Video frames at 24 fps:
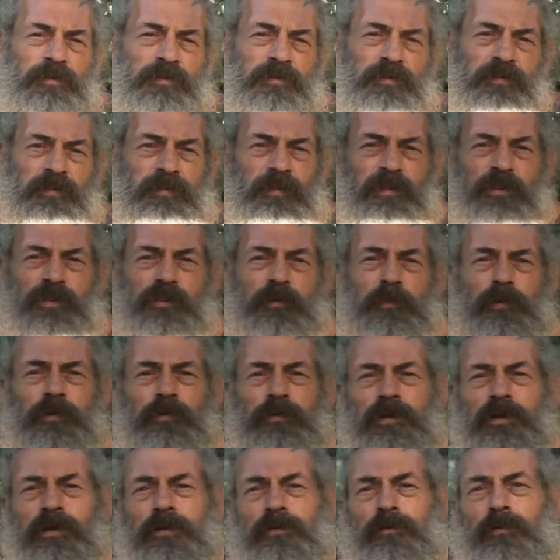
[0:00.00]
It's a very small
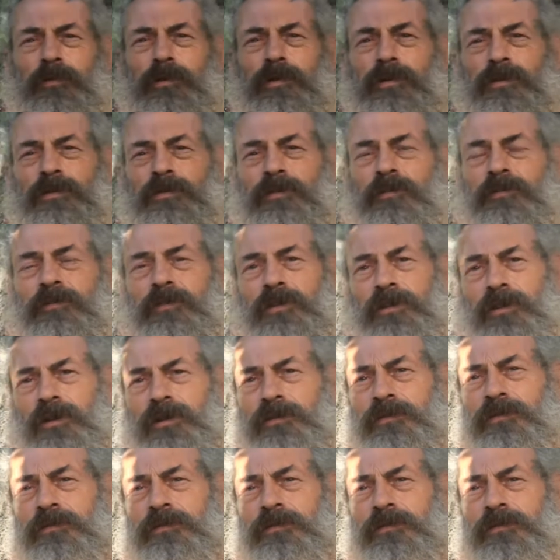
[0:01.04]
go word, God.